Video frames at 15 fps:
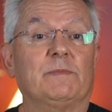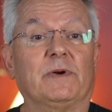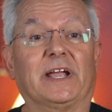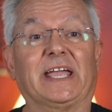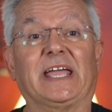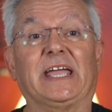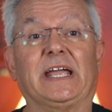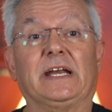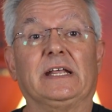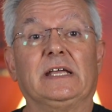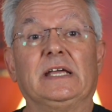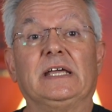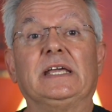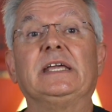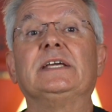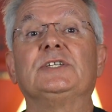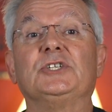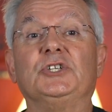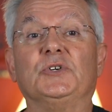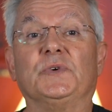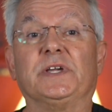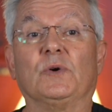brigade, he is
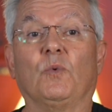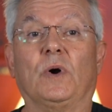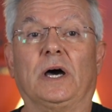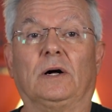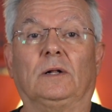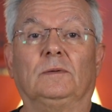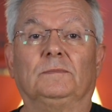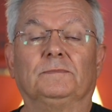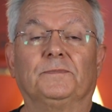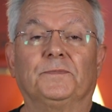doing well.